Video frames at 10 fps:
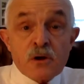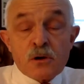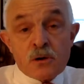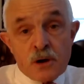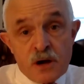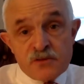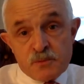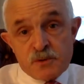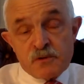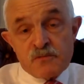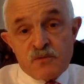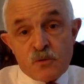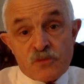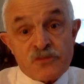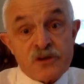her husband
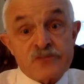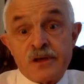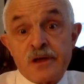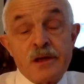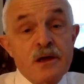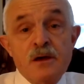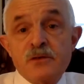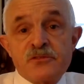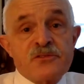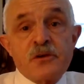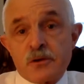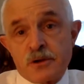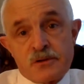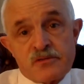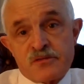for such a
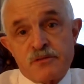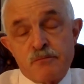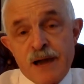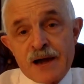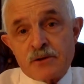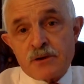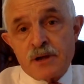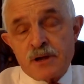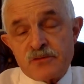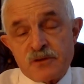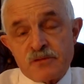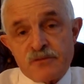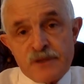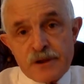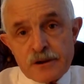serious matter as an
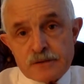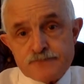affair.